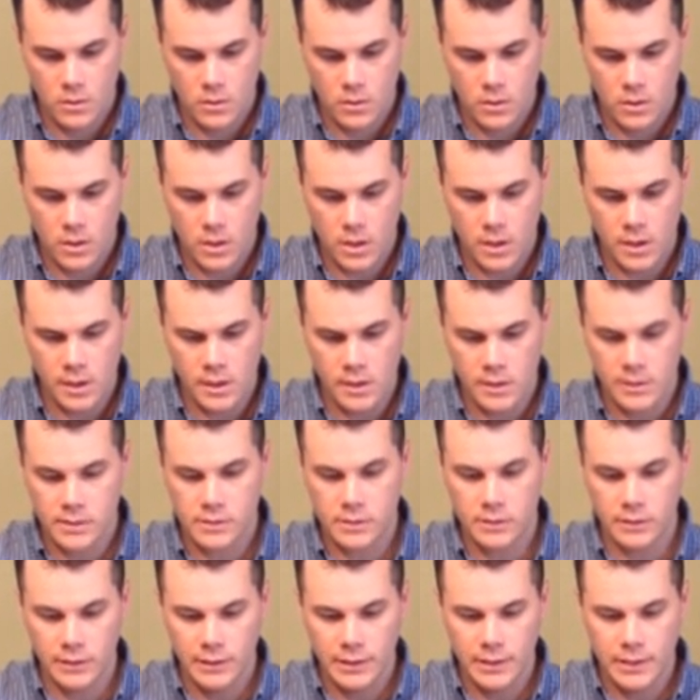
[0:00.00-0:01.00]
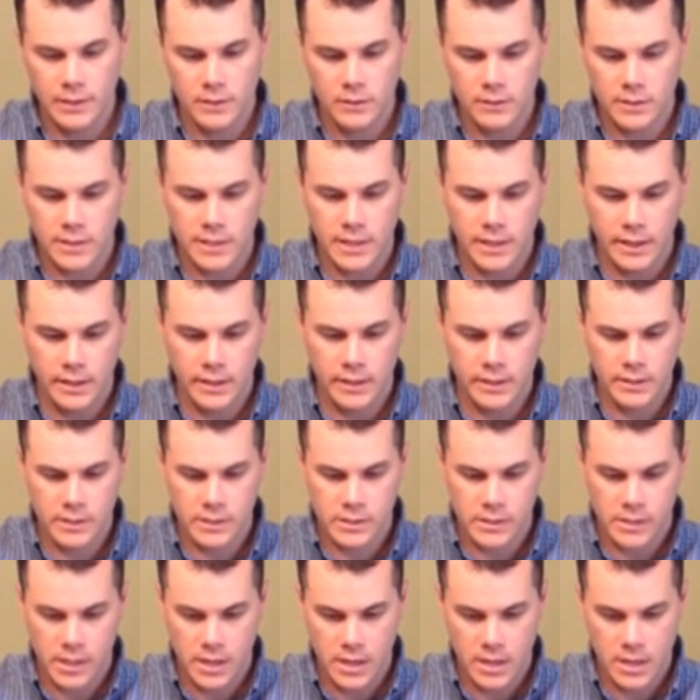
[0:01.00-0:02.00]
Okay, it's a little
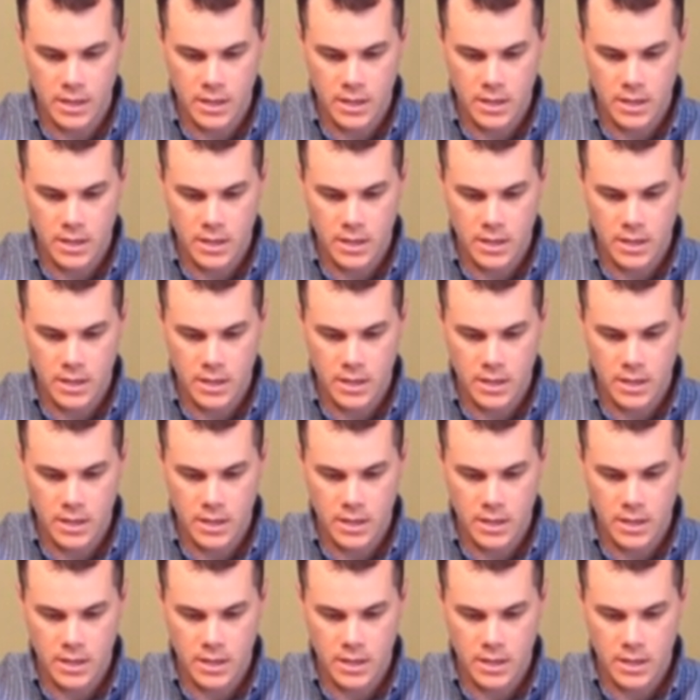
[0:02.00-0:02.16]
tedious.